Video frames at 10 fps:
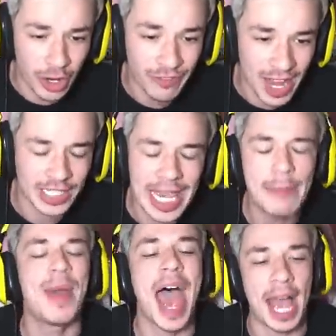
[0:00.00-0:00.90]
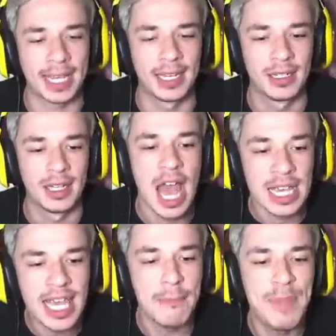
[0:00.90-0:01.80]
advantage. Get back!
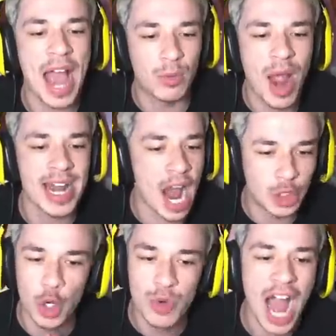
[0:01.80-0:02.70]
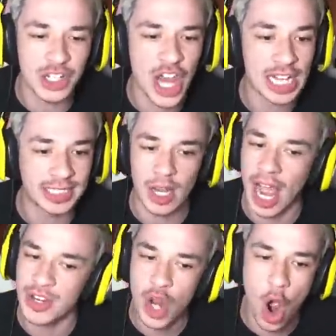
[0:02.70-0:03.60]
Get back right now! Do not chase that!
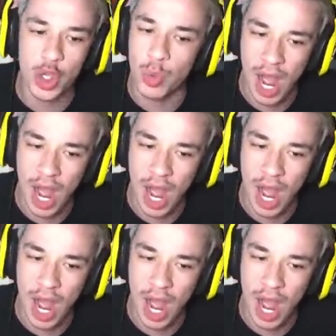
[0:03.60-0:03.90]
I know you